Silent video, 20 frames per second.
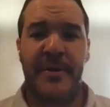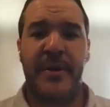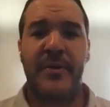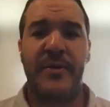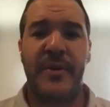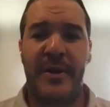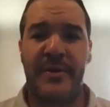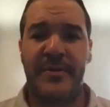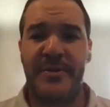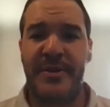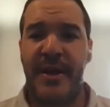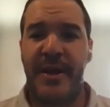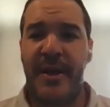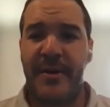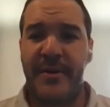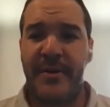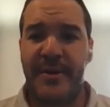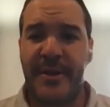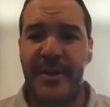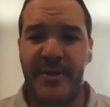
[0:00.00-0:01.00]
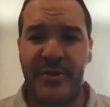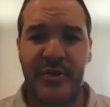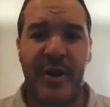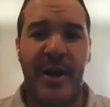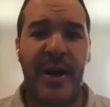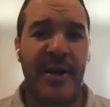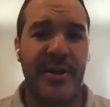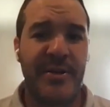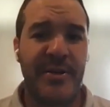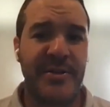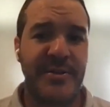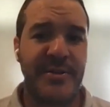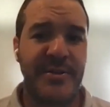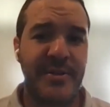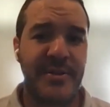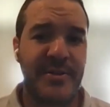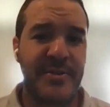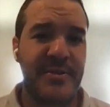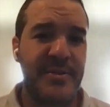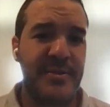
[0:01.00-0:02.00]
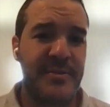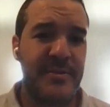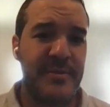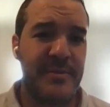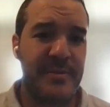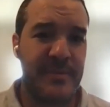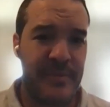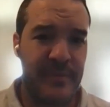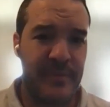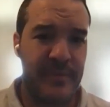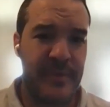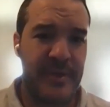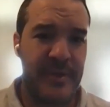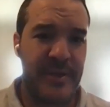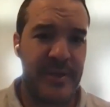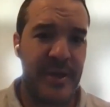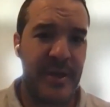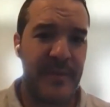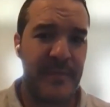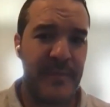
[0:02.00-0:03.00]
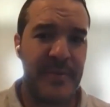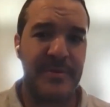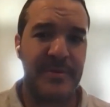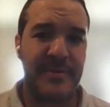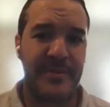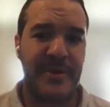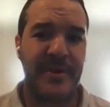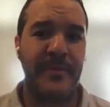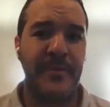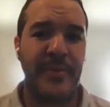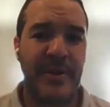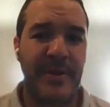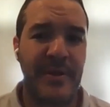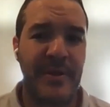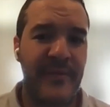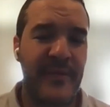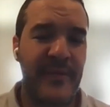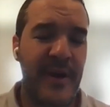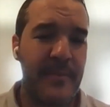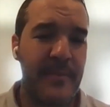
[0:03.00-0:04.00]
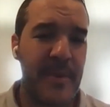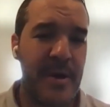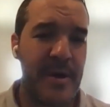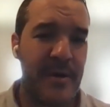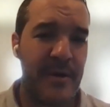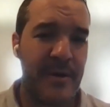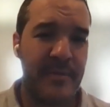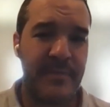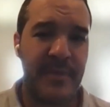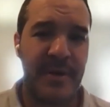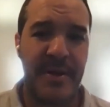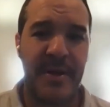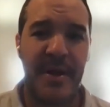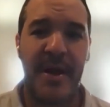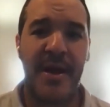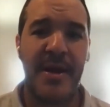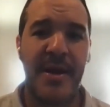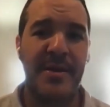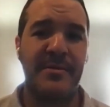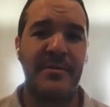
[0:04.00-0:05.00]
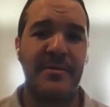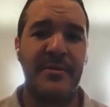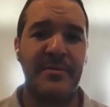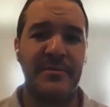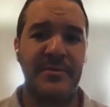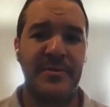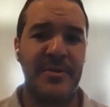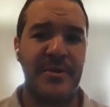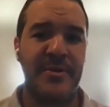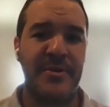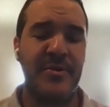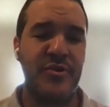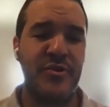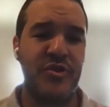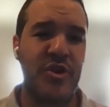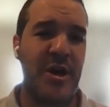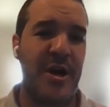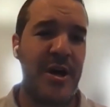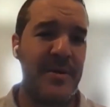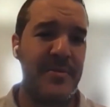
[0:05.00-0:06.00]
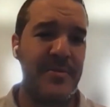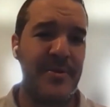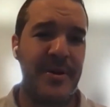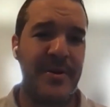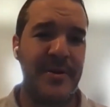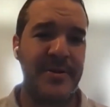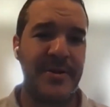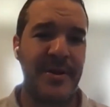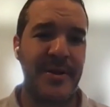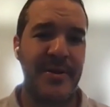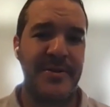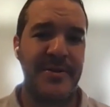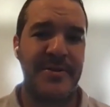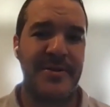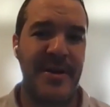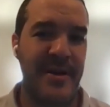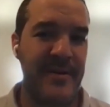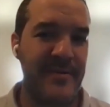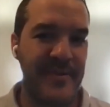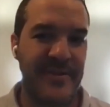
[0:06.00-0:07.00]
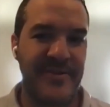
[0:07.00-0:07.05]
go downtown and get trashed, as long as you wake up and complete the 5 mile on Monday and do your job and all this kind of stuff.